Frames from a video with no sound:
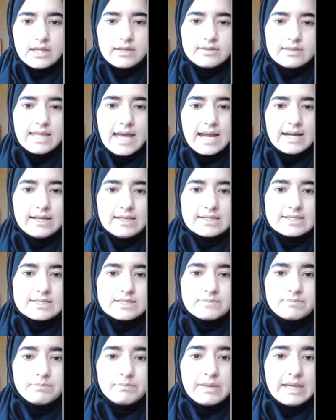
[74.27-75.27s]
that
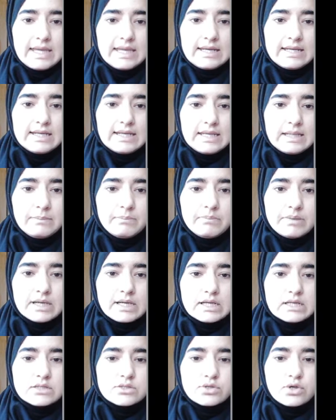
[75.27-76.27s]
is mainly
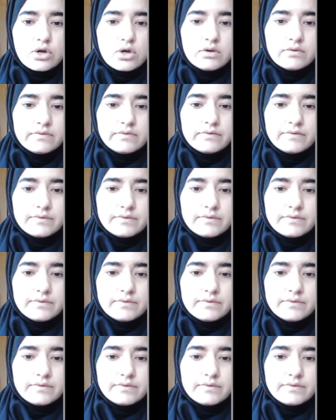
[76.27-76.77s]
because of